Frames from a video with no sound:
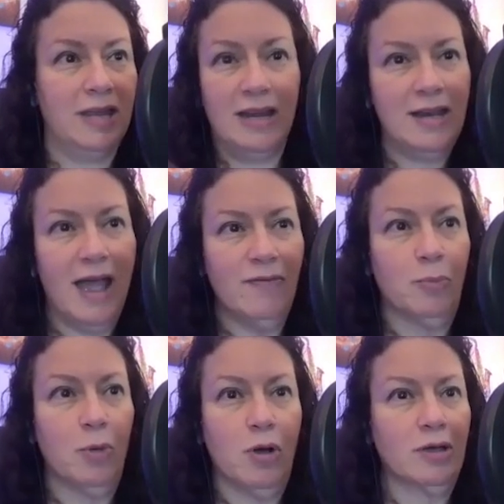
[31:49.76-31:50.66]
he didn't have
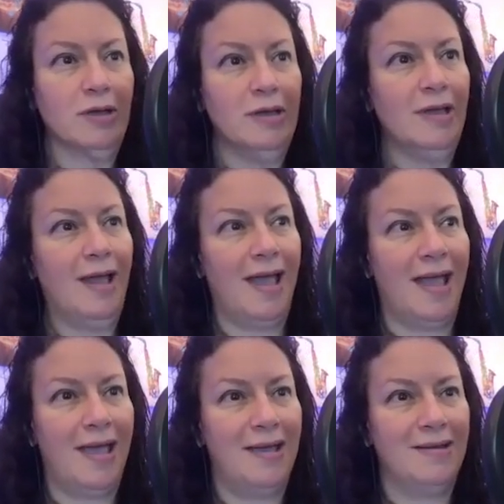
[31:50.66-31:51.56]
the book,
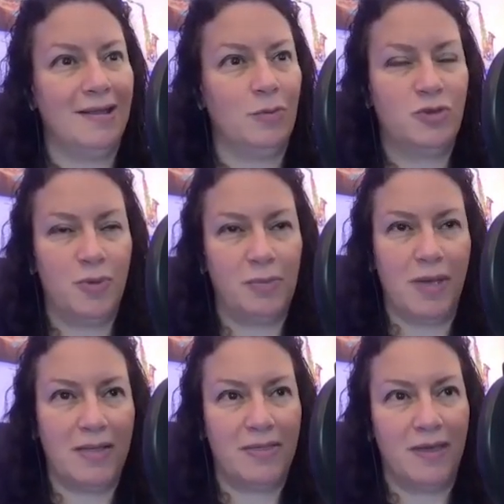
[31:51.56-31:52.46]
and it was a
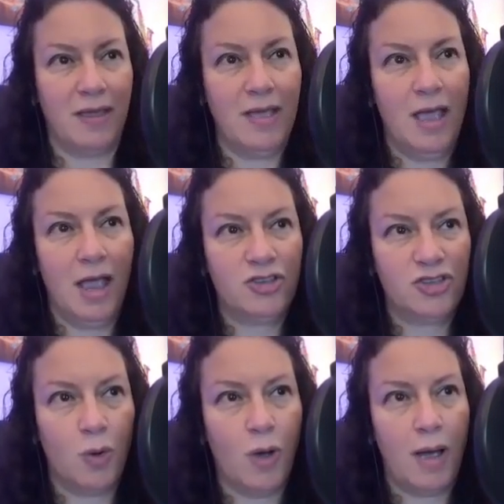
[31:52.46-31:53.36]
big band thing.
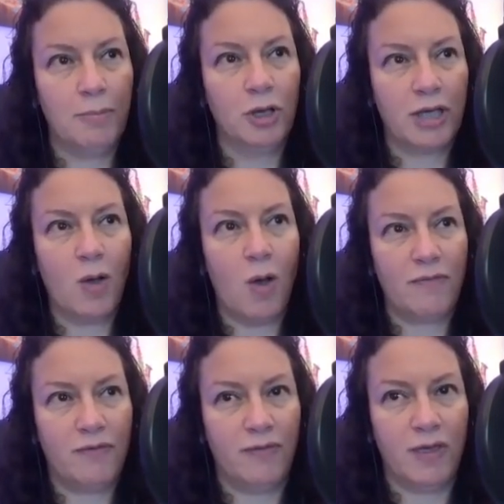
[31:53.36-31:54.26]
And so I'm looking
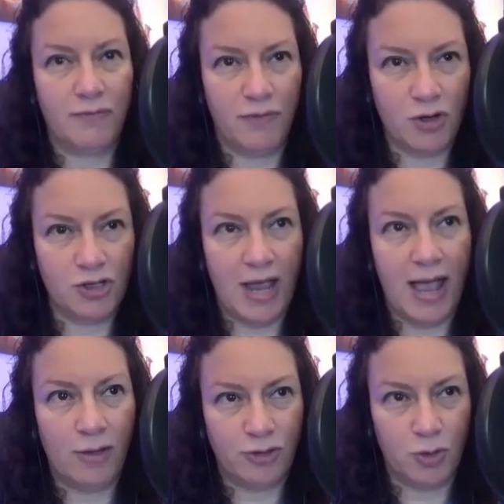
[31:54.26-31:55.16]
off of the first
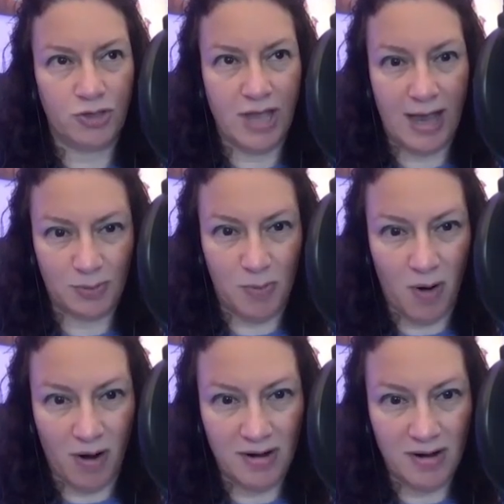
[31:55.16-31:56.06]
alto sax
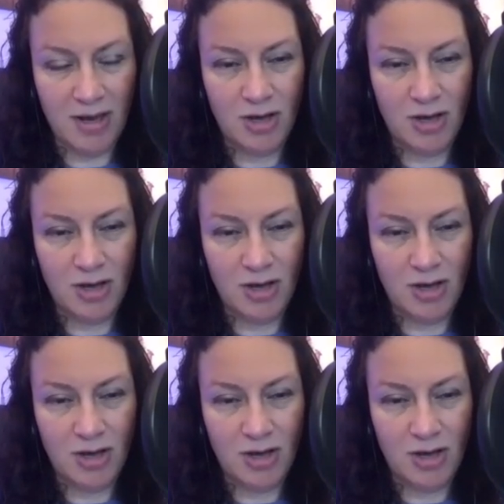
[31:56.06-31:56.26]
part,